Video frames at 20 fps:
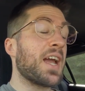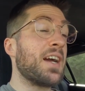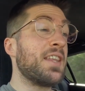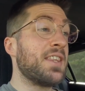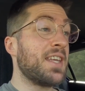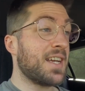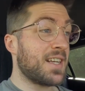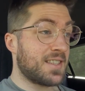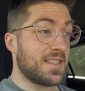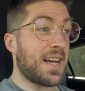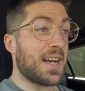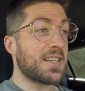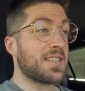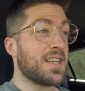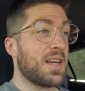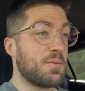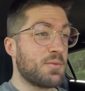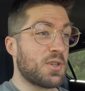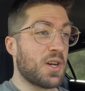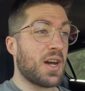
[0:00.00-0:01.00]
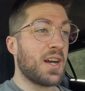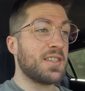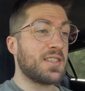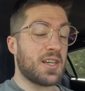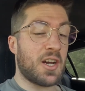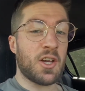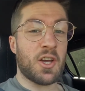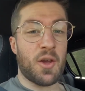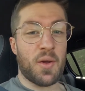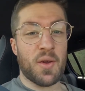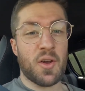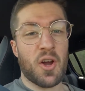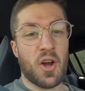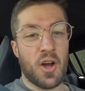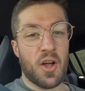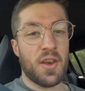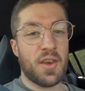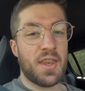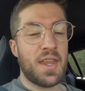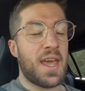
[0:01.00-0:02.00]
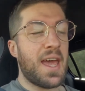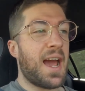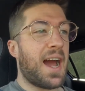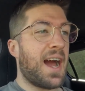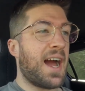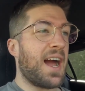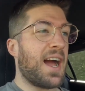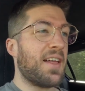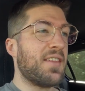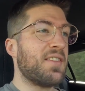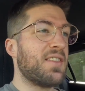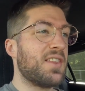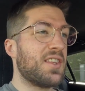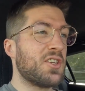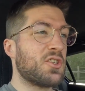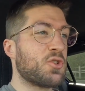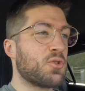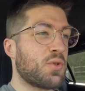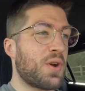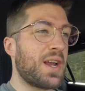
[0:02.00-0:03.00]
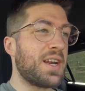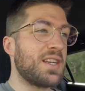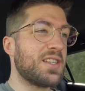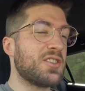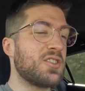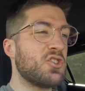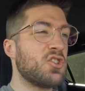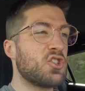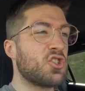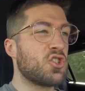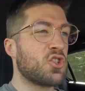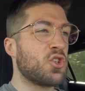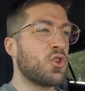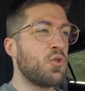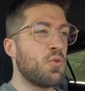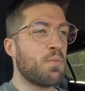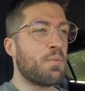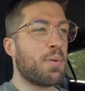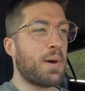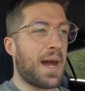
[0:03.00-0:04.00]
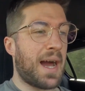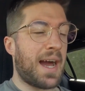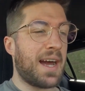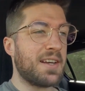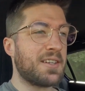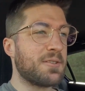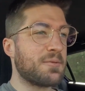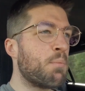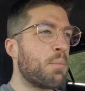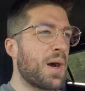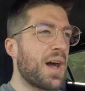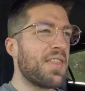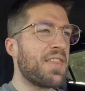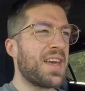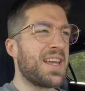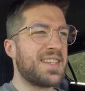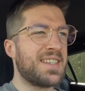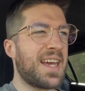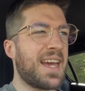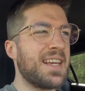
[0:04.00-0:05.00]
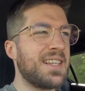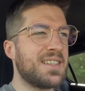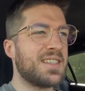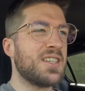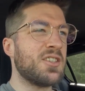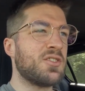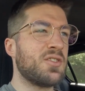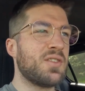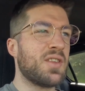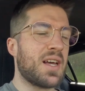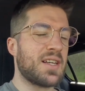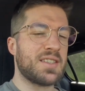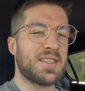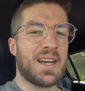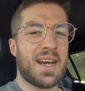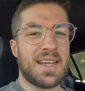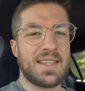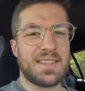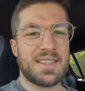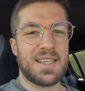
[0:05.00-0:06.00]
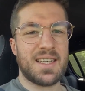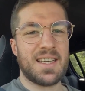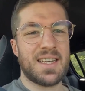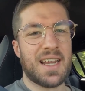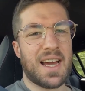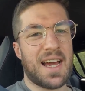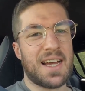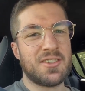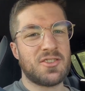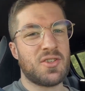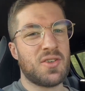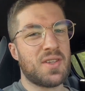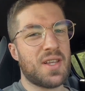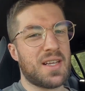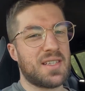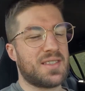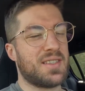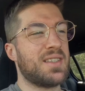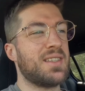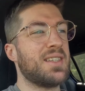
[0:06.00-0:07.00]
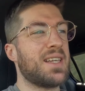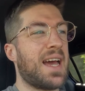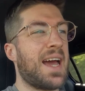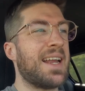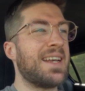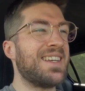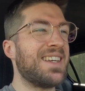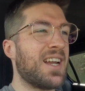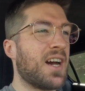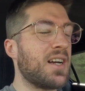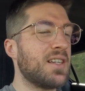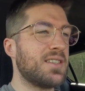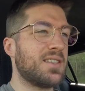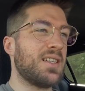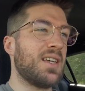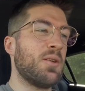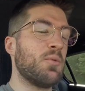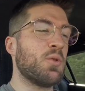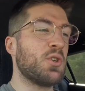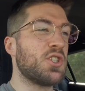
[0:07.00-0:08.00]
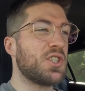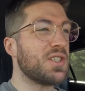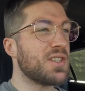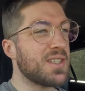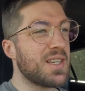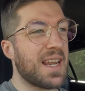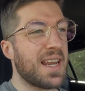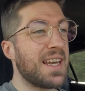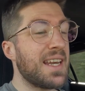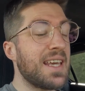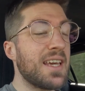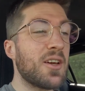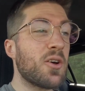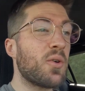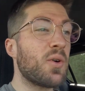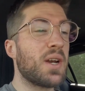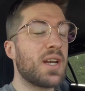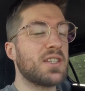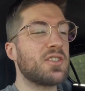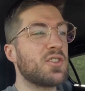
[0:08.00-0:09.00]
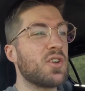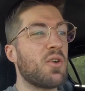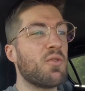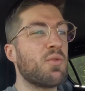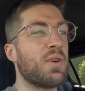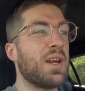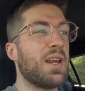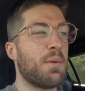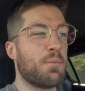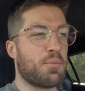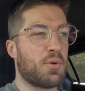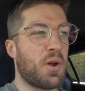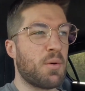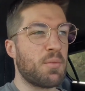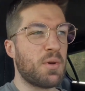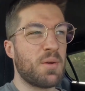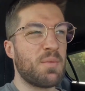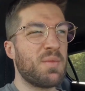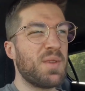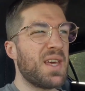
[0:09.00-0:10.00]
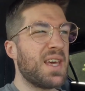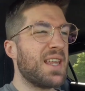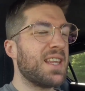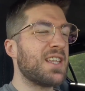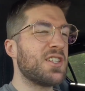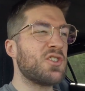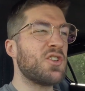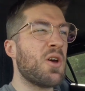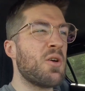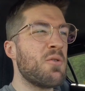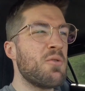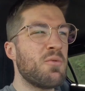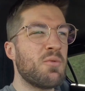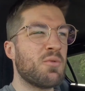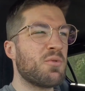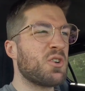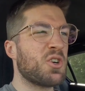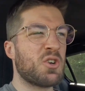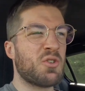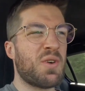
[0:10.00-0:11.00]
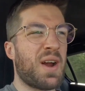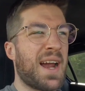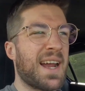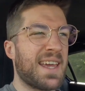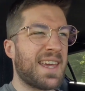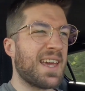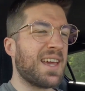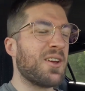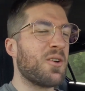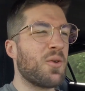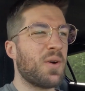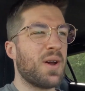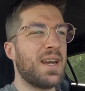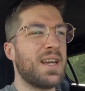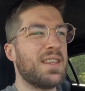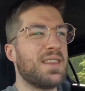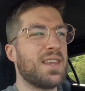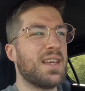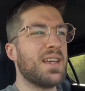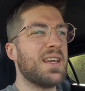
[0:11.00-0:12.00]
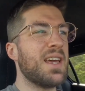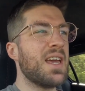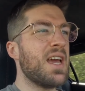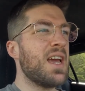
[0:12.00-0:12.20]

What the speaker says: the exact same tyres that are going on, and the tread isn't too bad, but they're dated 2018 and 2019, which isn't illegal and it's not really a problem. There's no cracking or anything.